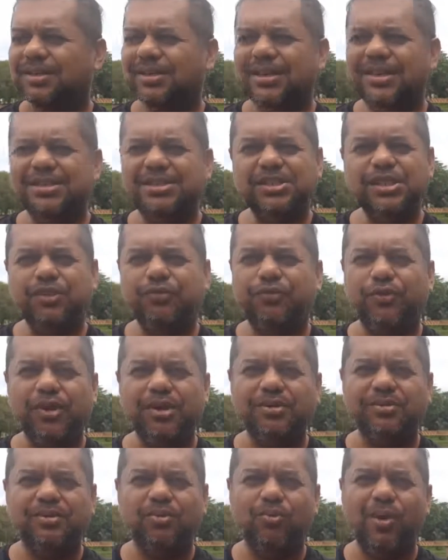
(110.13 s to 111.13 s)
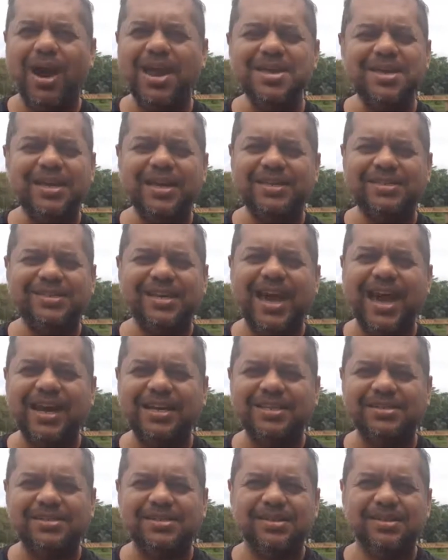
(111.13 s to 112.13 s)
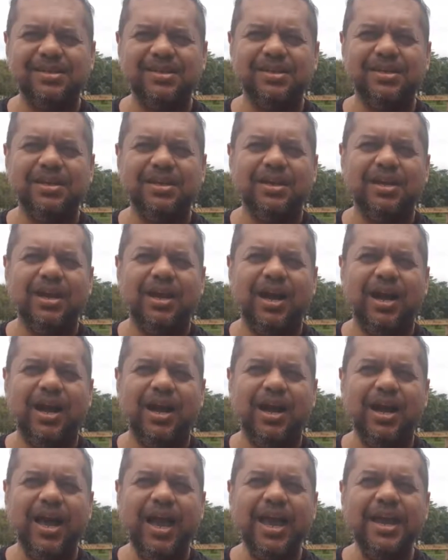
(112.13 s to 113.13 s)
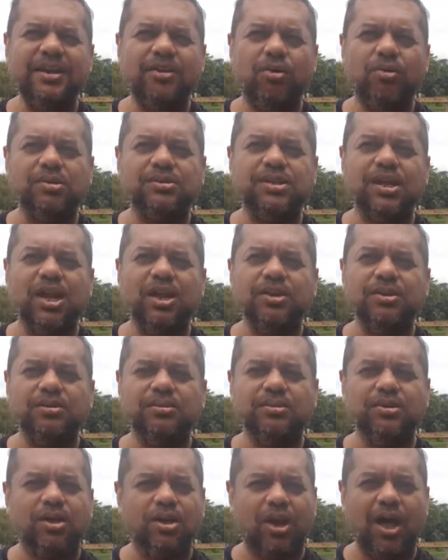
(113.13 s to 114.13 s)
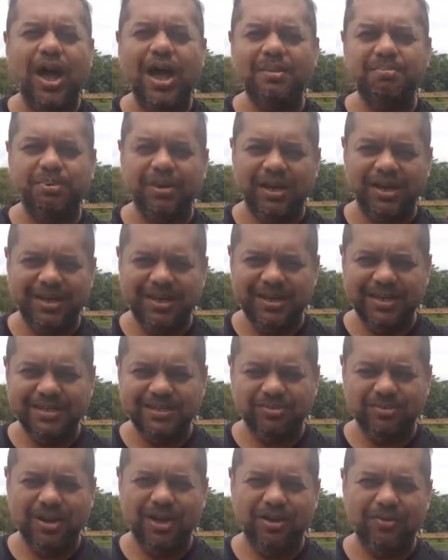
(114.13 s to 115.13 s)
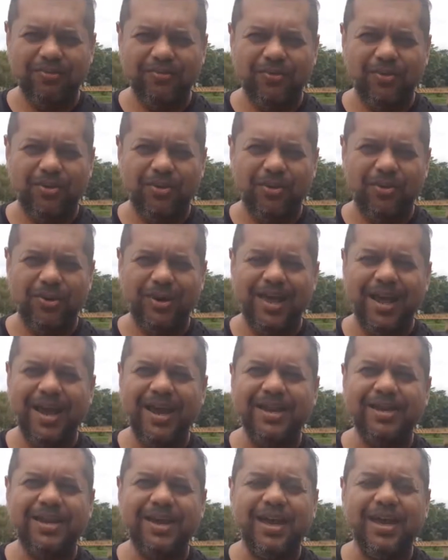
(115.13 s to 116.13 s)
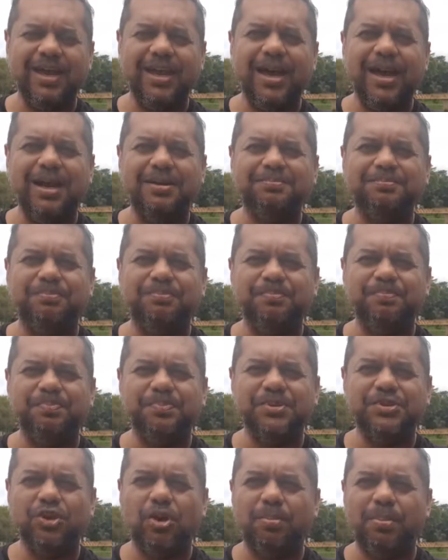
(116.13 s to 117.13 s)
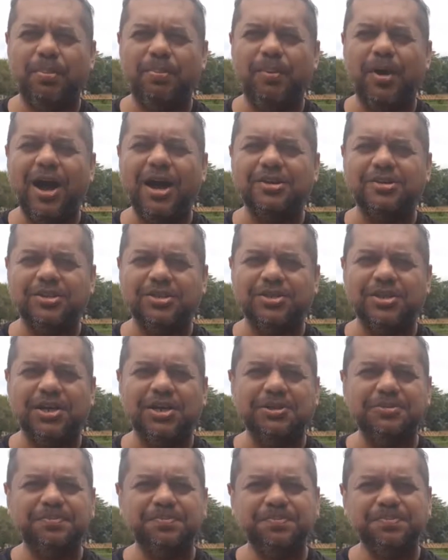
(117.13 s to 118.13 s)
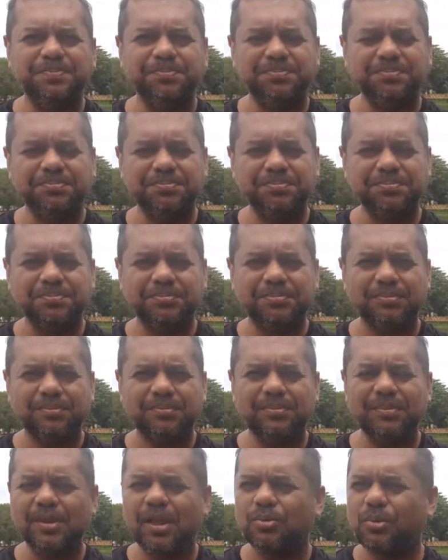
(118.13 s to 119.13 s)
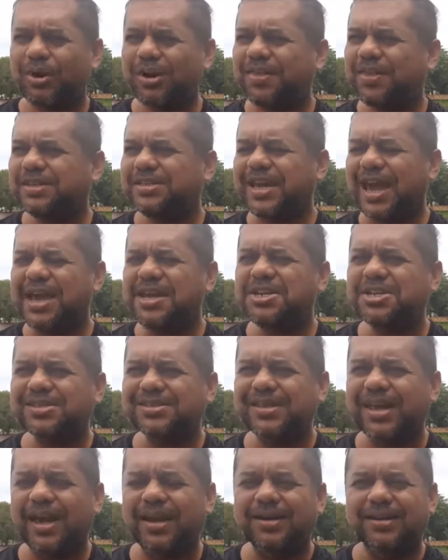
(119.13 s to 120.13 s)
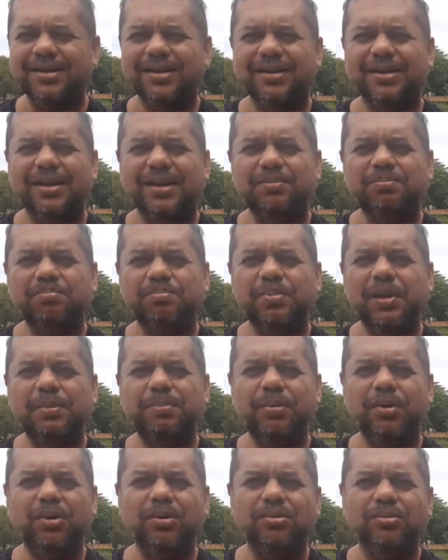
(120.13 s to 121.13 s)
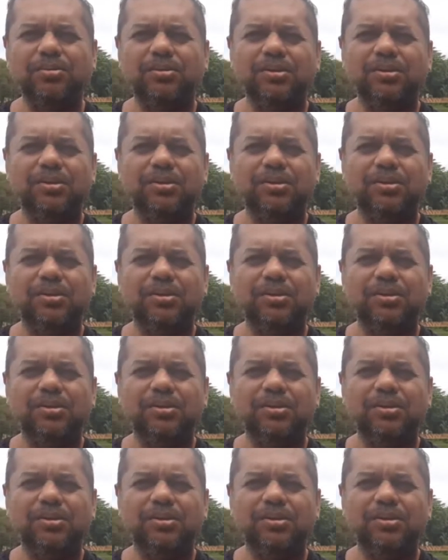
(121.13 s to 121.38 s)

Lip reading: is different, the way you get taxed, and also your liability as well for like a sole proprietor. So one of the dangers that people,